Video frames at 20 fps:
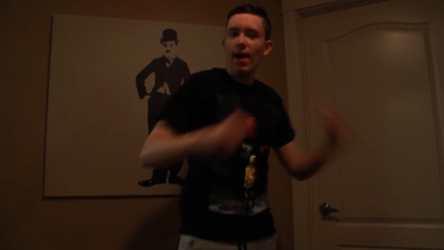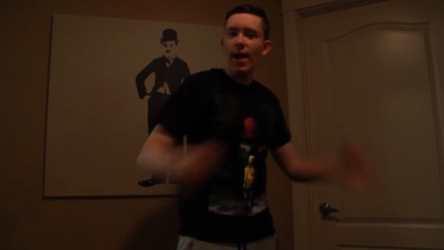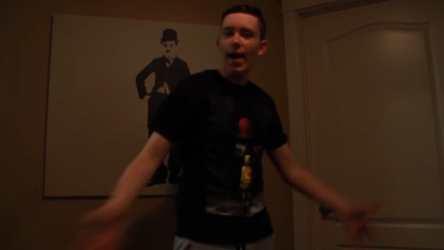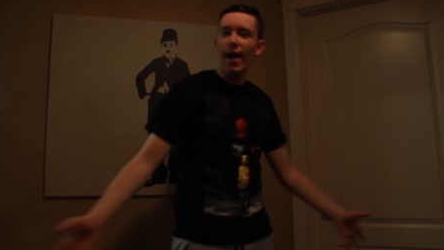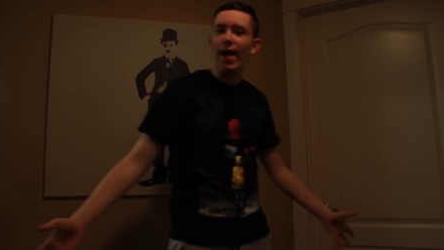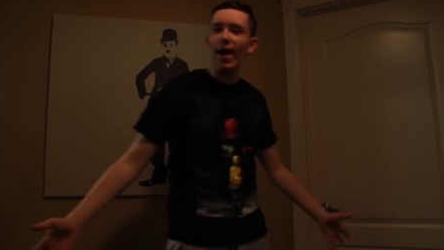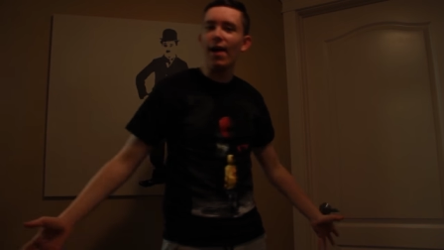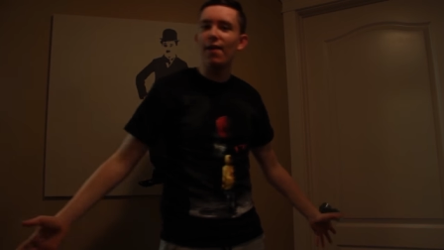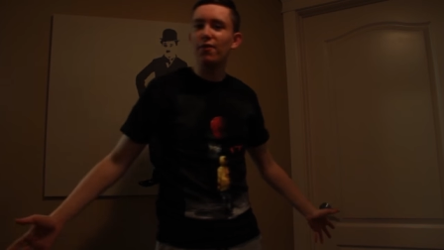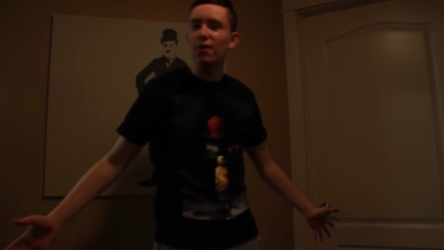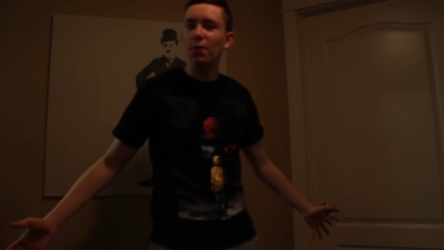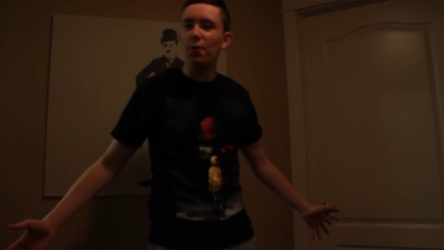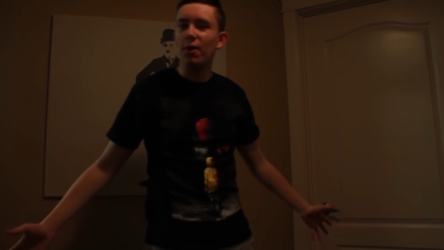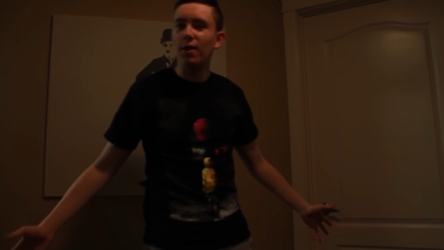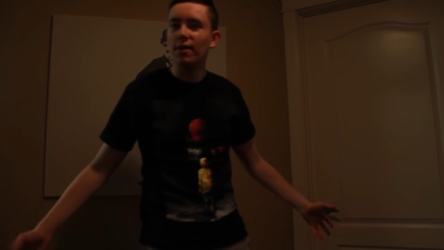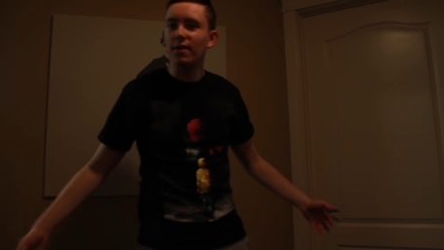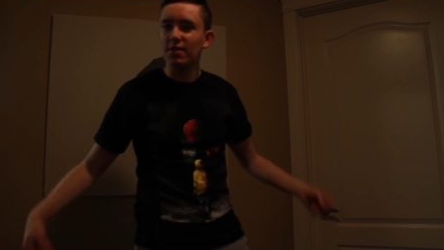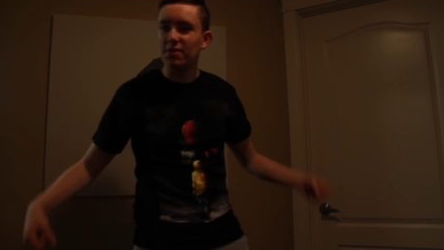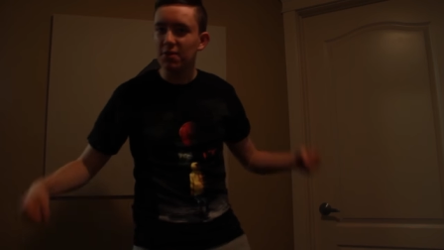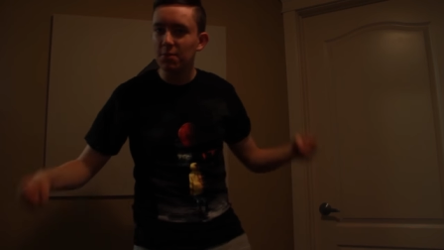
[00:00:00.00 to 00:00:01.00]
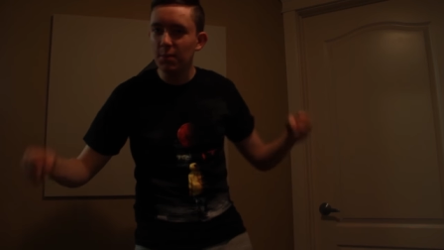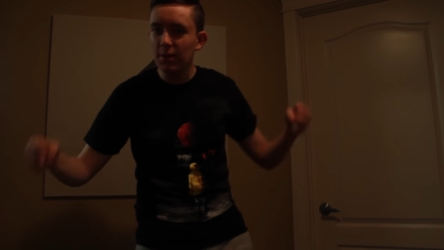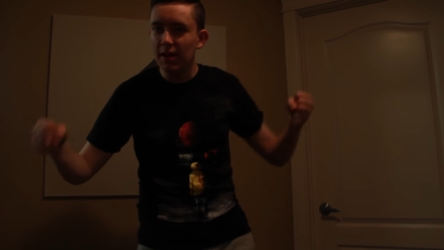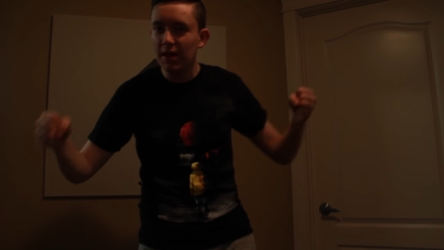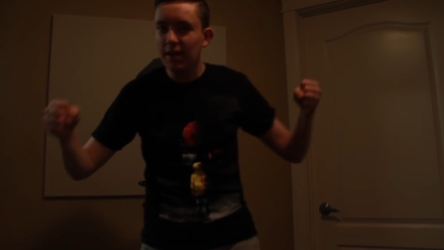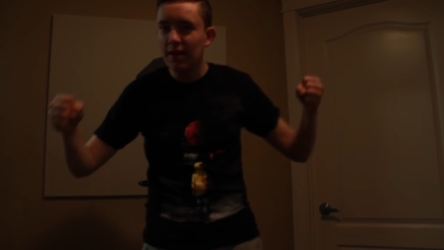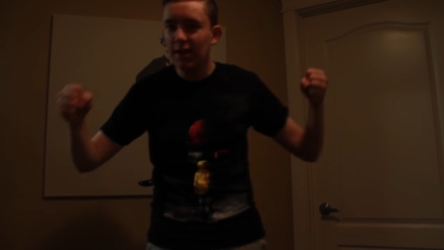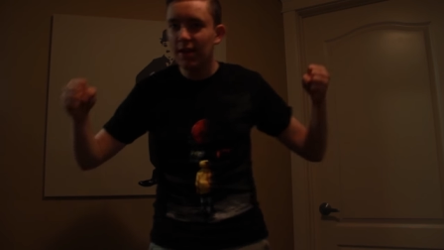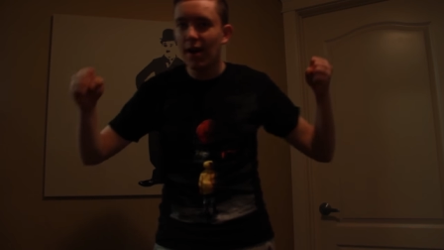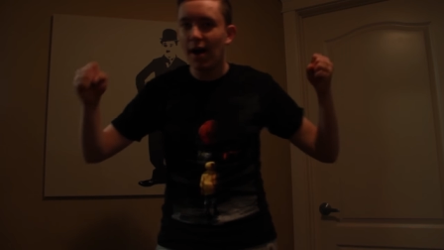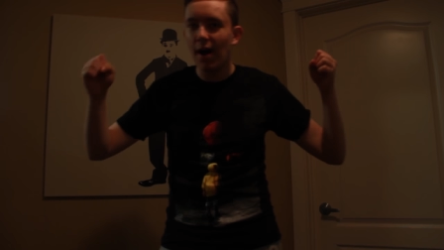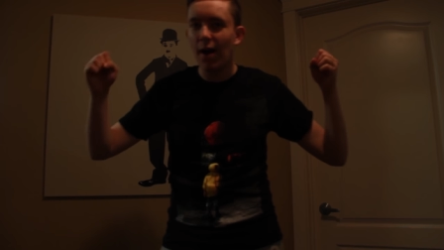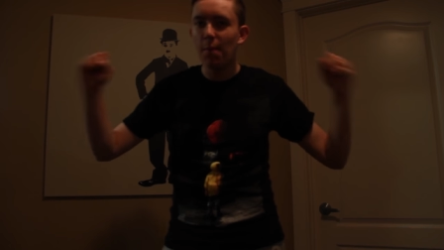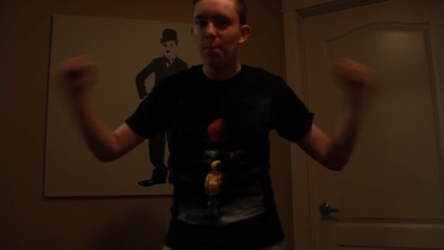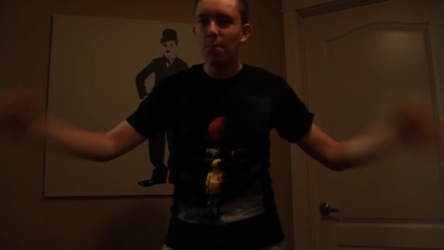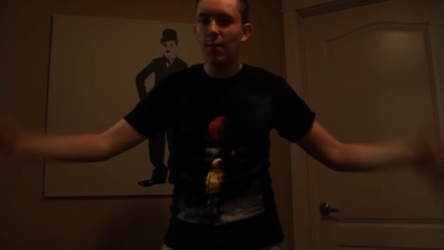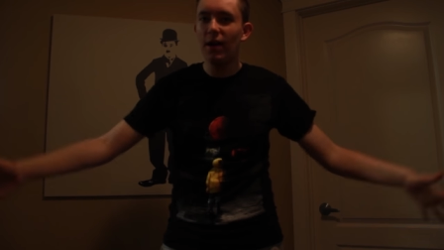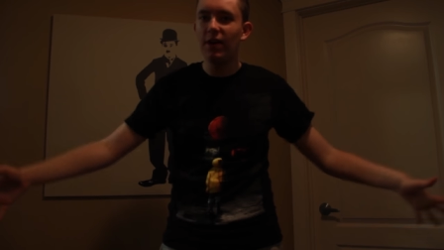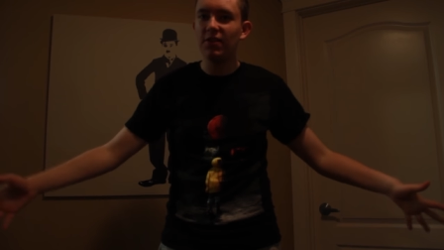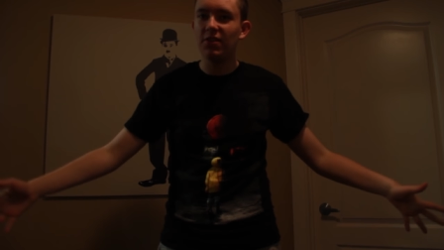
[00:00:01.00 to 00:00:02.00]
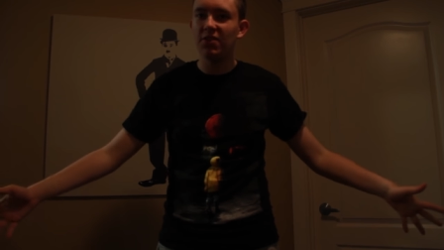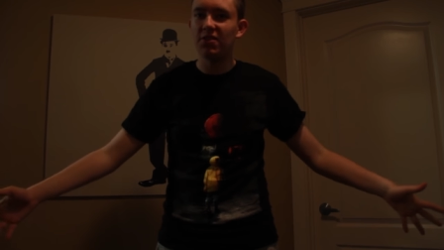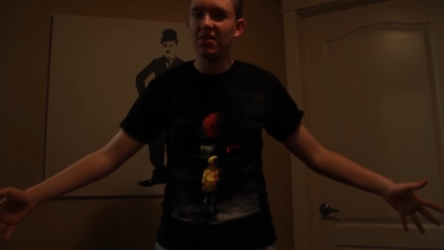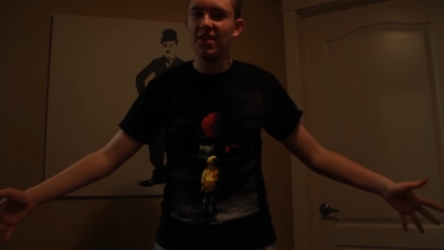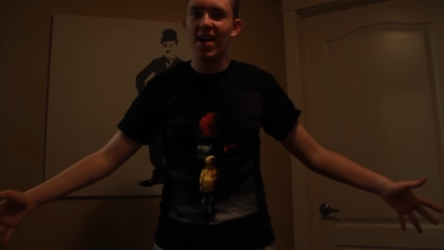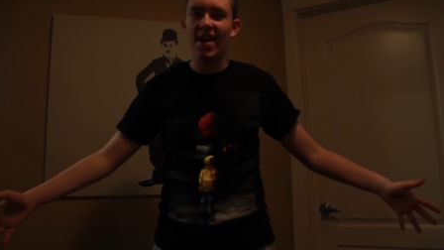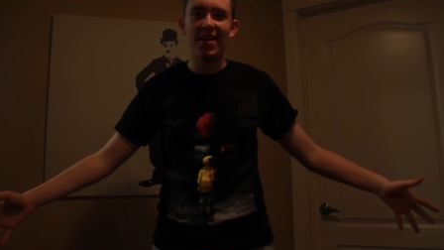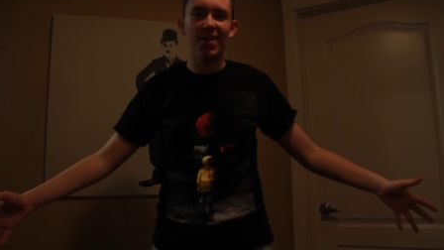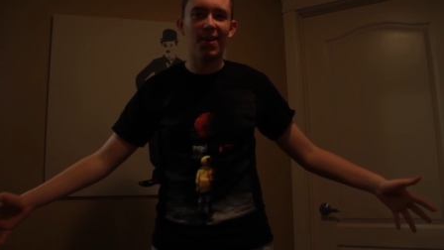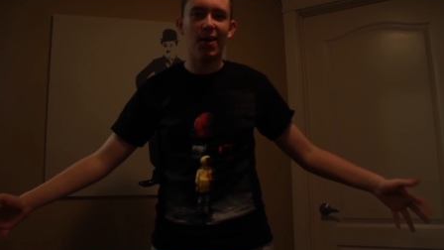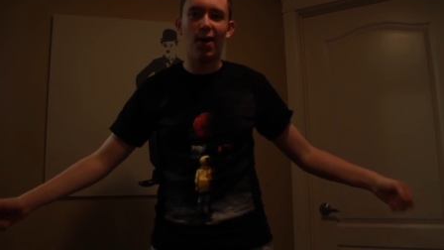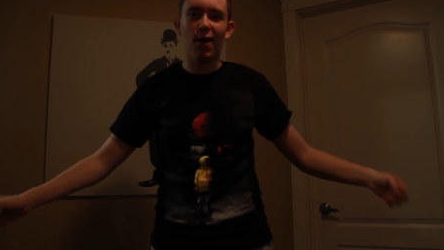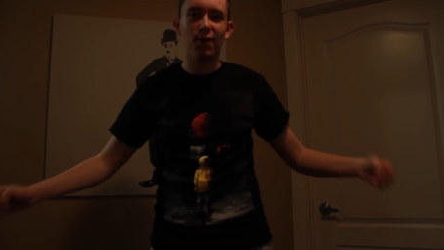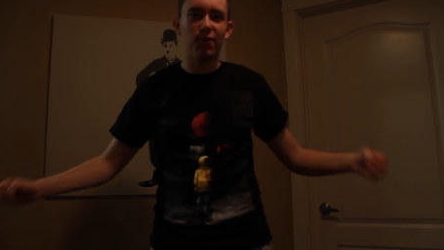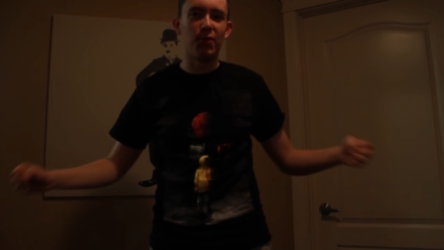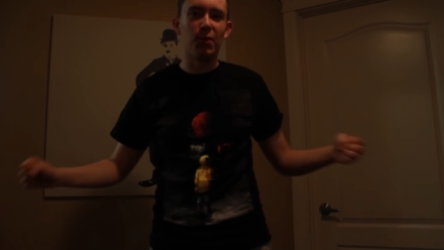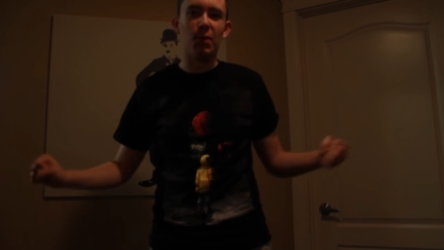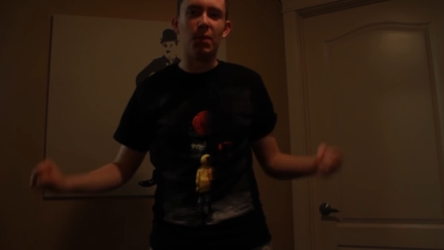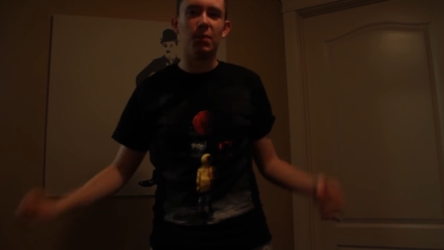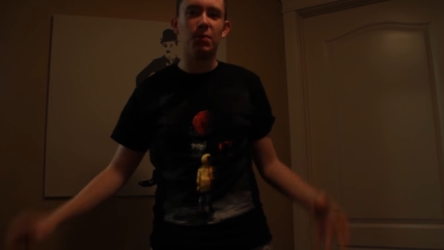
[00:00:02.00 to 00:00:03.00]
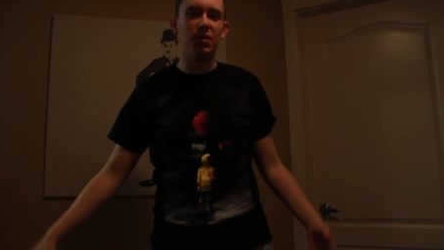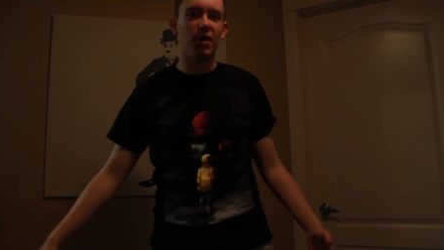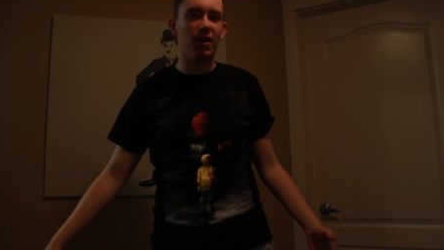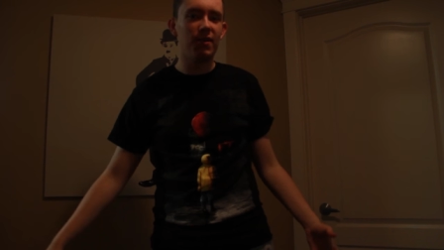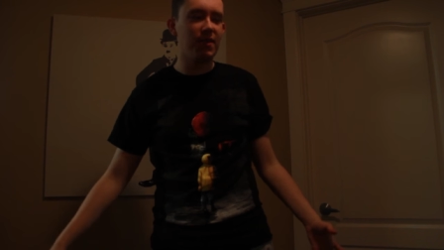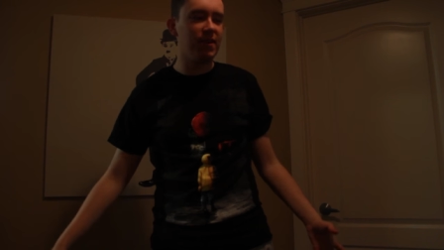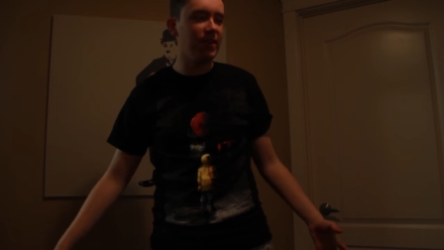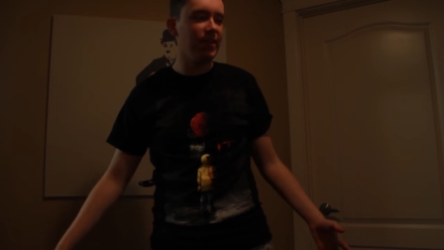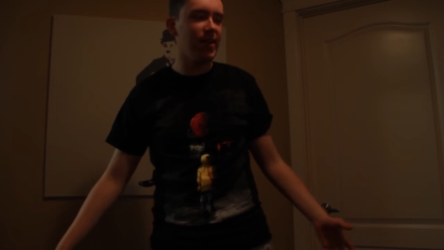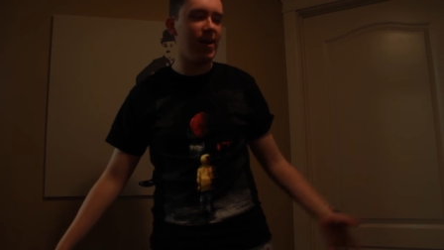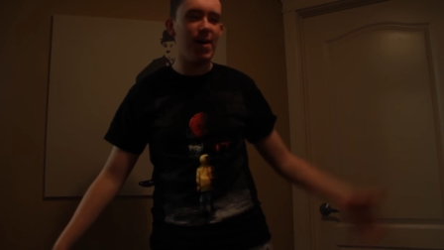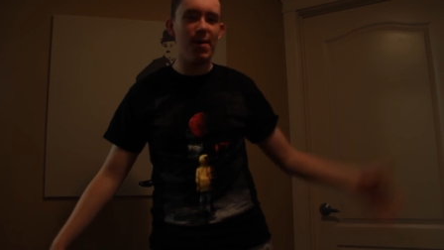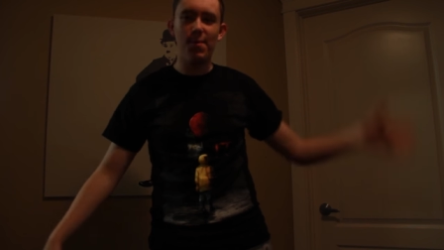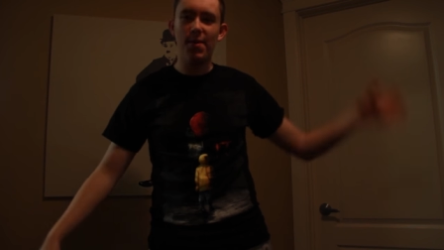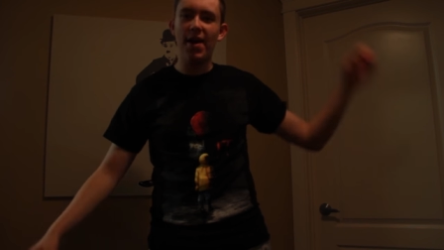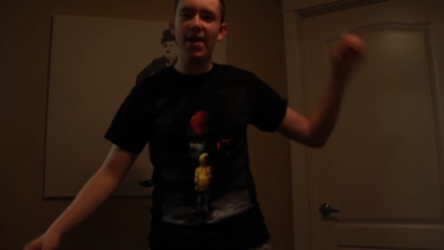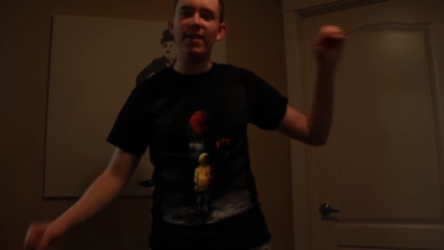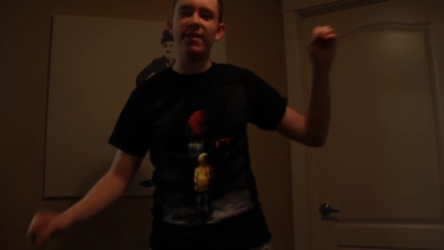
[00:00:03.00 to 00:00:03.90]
Hey everyone, it's me, uh, Benji Sandegard from the Blood Club,